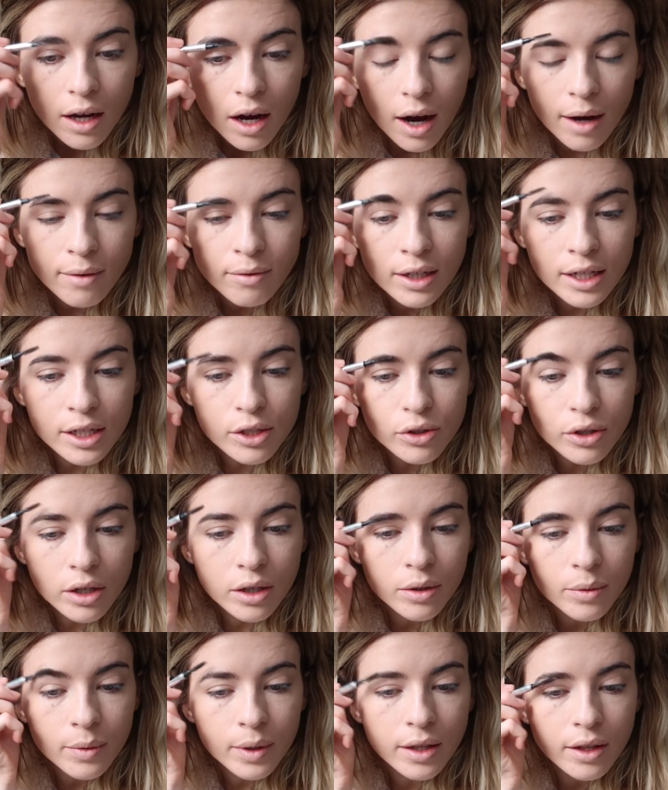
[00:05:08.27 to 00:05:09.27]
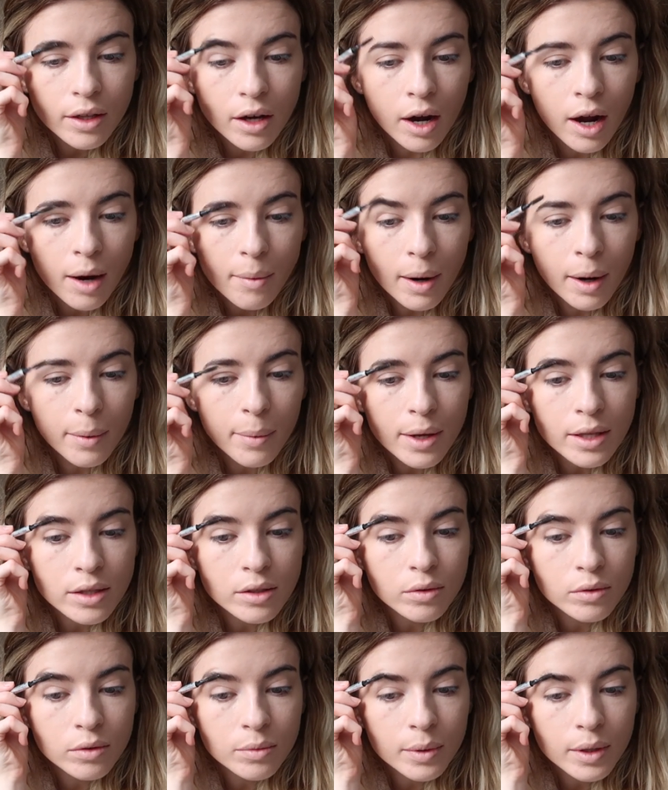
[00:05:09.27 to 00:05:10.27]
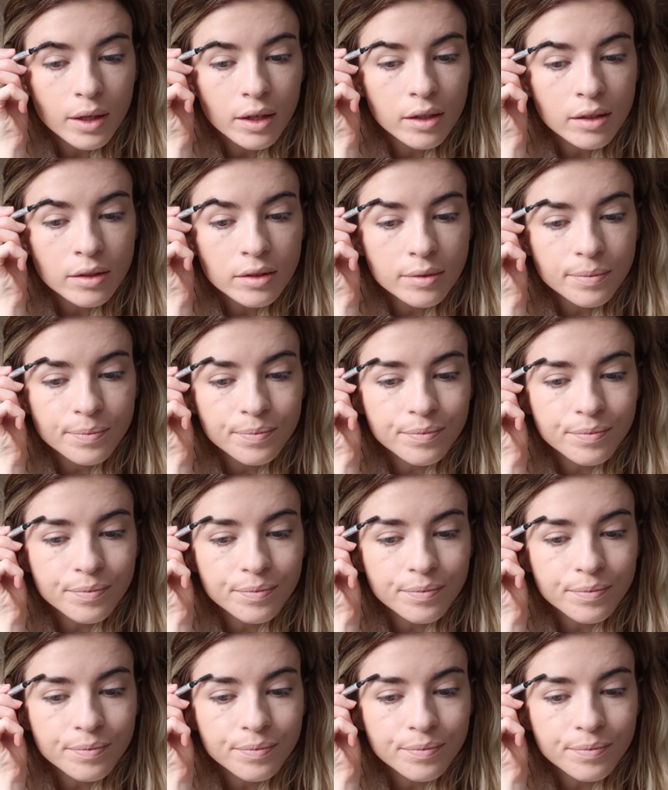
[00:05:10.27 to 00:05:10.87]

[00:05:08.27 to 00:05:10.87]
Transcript: I really struggle with eyebrow pencils because